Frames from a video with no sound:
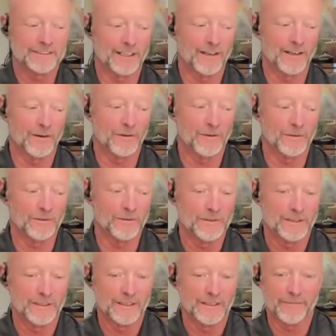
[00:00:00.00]
so
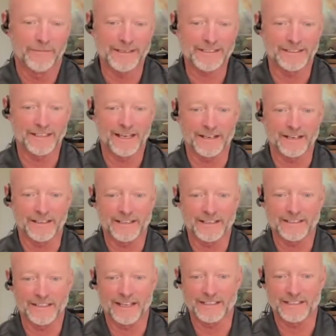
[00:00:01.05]
that's a lot of
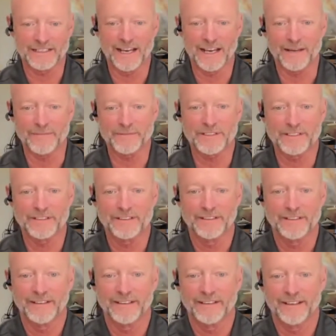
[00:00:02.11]
that's a lot of tops
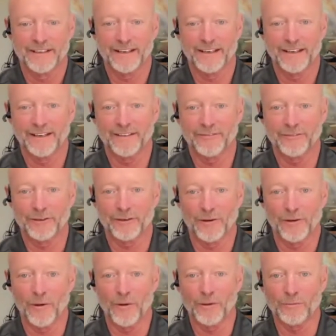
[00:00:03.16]
uh,
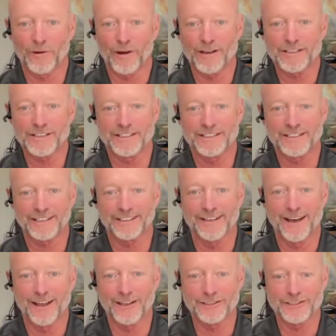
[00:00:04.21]
for old process
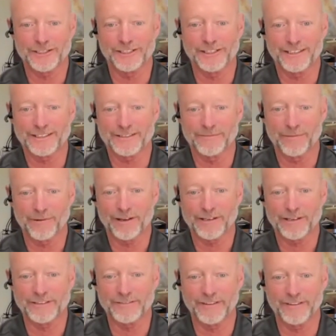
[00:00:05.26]
technology. It's impressive. And
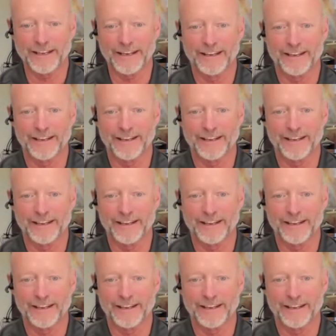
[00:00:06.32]
we're just getting